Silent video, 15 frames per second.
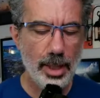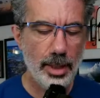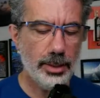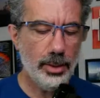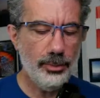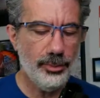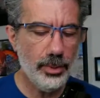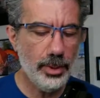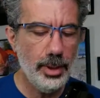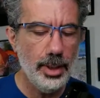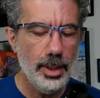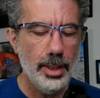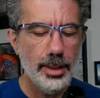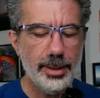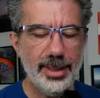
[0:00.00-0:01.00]
So
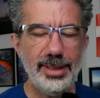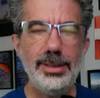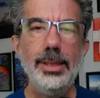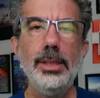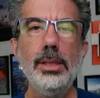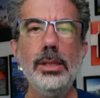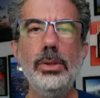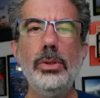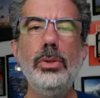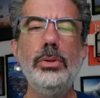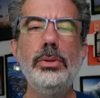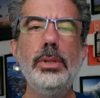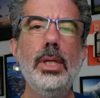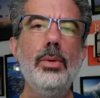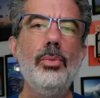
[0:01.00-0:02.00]
this
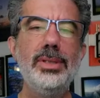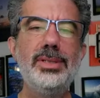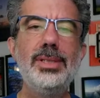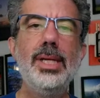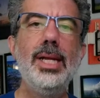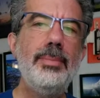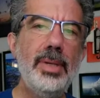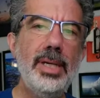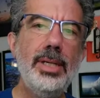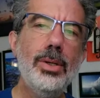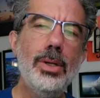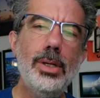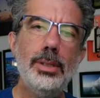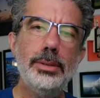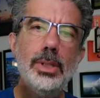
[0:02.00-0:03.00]
includes what Celebrity
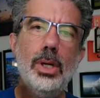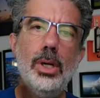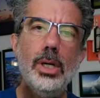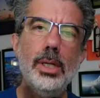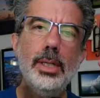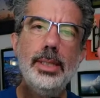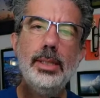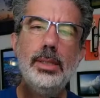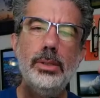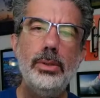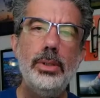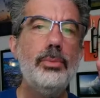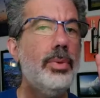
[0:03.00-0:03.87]
calls all included.